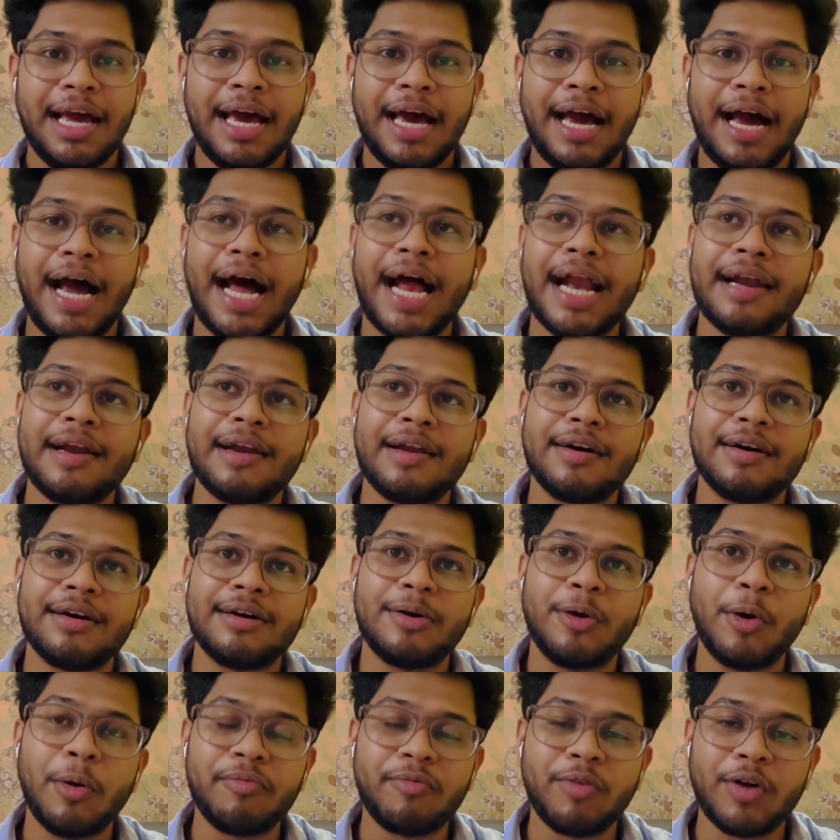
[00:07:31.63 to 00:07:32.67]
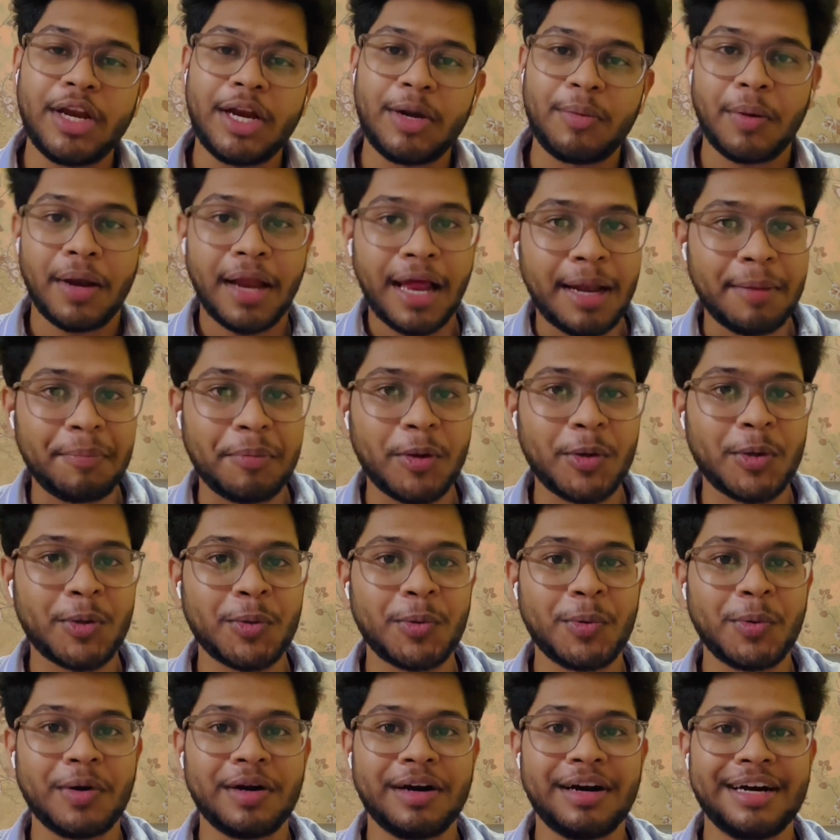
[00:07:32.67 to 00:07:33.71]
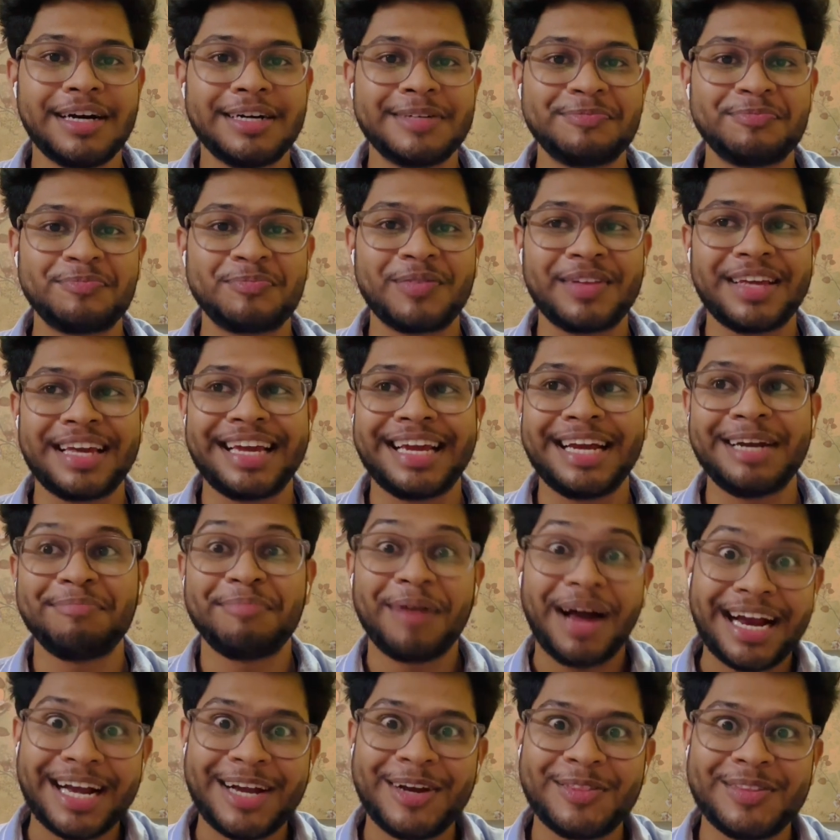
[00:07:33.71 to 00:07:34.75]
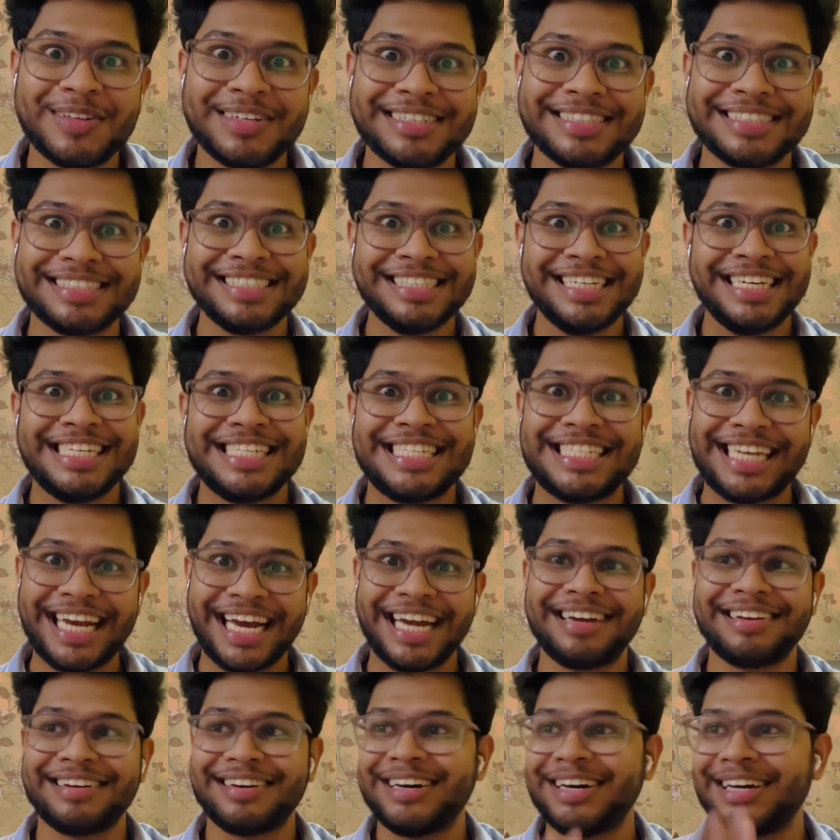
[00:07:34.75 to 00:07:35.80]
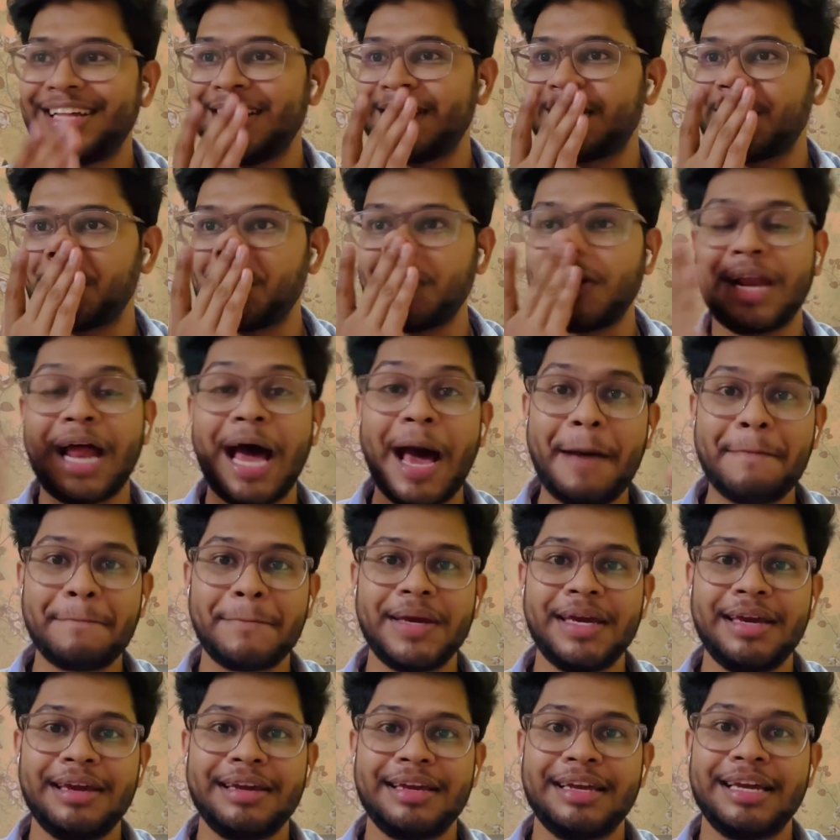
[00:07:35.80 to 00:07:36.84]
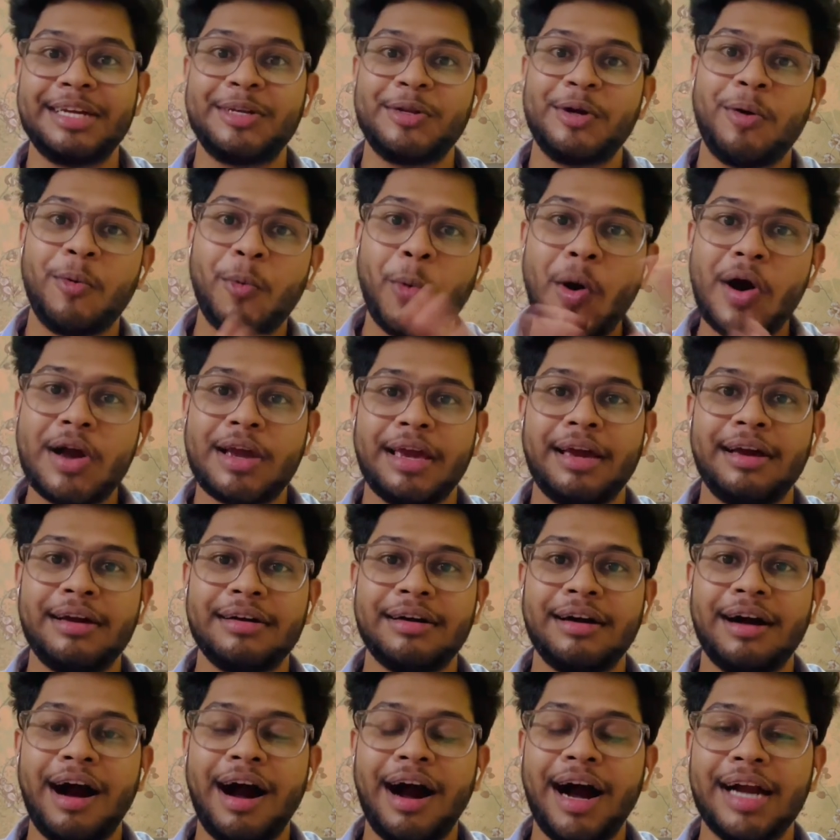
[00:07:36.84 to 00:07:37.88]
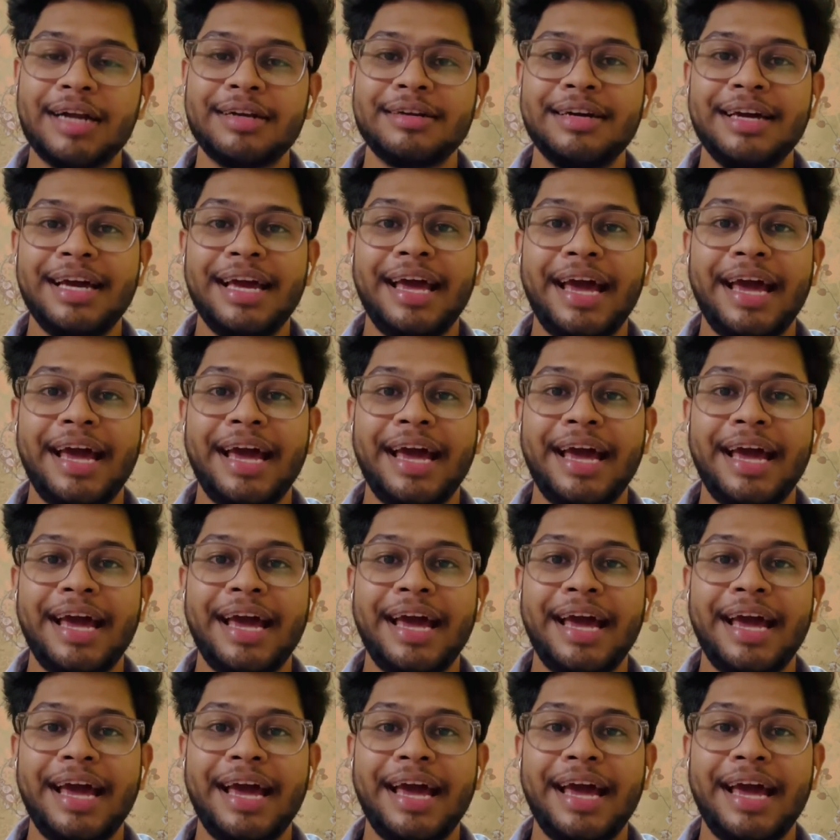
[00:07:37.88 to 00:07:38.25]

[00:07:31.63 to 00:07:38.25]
and hopefully it will help you to get back into the state that you're happy, yet you're working hard,